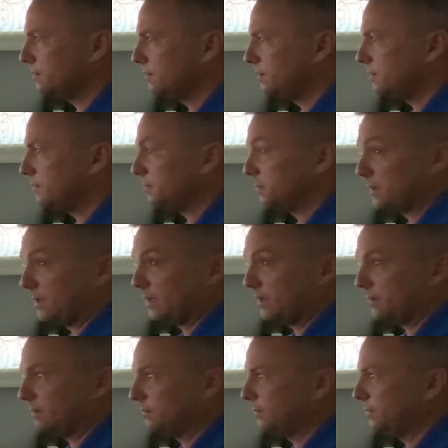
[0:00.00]
Oops. Hey,
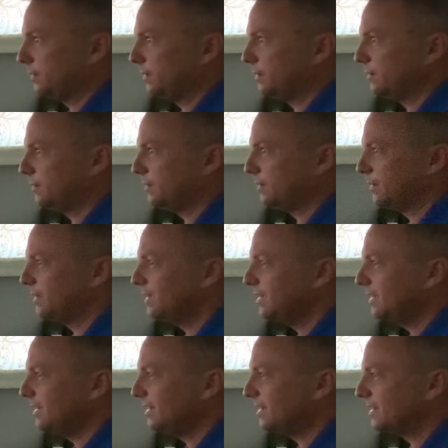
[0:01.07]
we all do it.
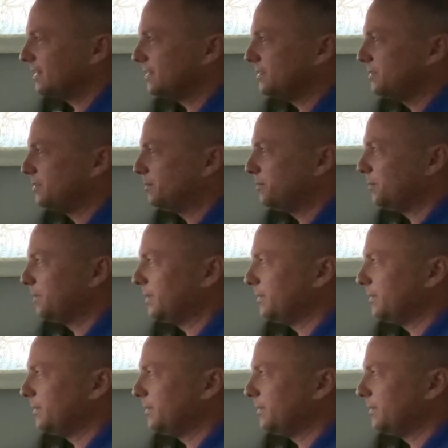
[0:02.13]
I just jumped way